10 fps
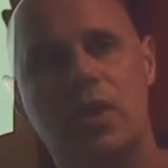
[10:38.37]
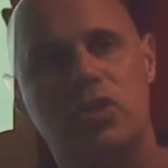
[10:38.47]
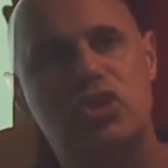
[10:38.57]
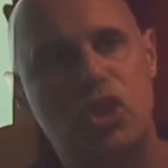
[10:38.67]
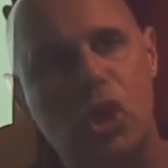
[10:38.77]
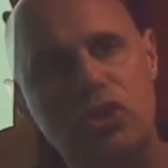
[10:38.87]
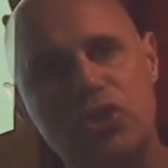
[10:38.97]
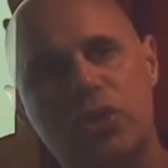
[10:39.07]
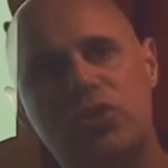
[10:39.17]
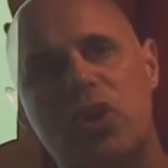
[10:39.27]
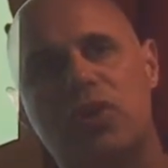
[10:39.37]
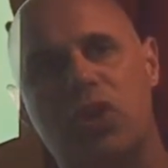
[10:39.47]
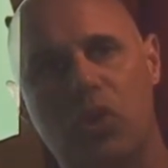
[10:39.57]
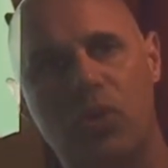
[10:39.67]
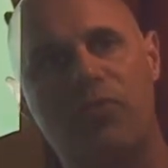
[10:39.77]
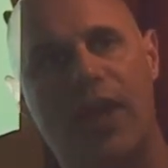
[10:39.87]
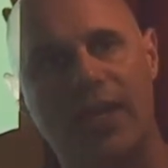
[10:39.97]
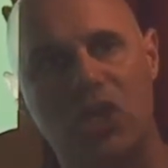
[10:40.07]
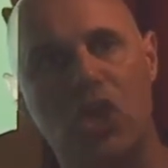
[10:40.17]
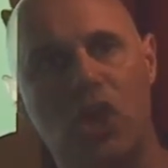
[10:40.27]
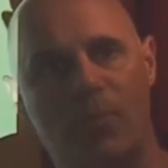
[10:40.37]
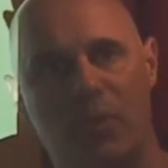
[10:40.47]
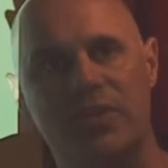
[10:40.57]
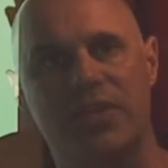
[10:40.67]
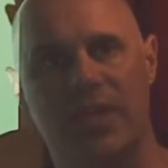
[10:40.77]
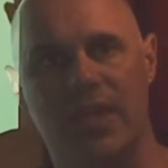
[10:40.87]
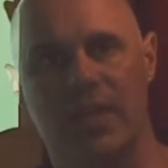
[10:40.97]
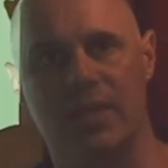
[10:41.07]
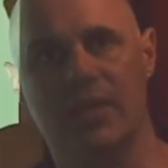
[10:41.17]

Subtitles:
The church is going to start to unify Europe once again.